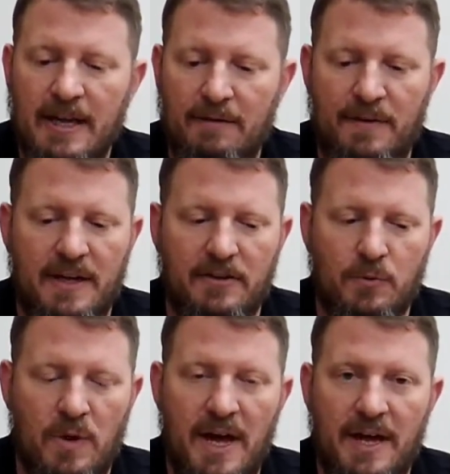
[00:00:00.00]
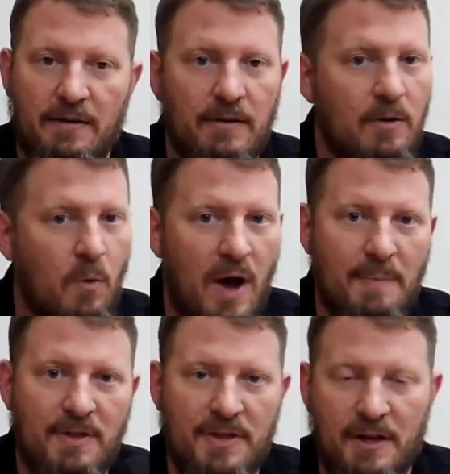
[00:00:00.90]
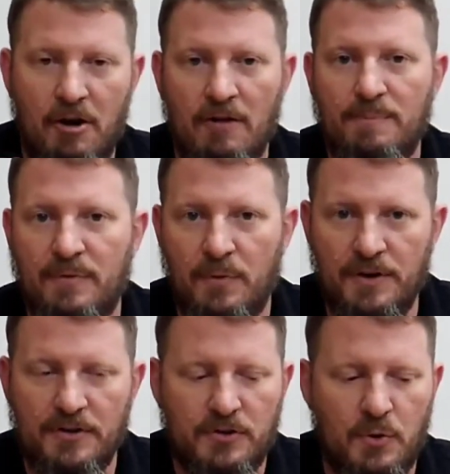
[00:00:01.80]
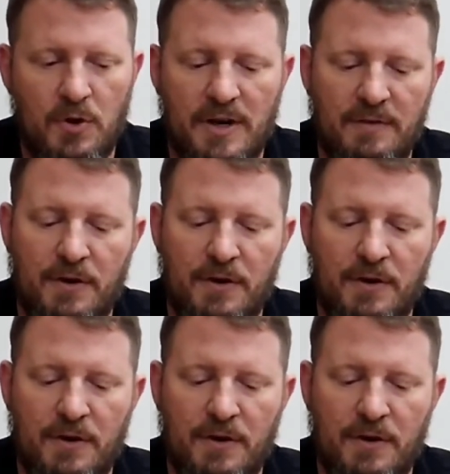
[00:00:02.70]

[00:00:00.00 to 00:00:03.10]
if it gets wet, wipe the thing off before you store it.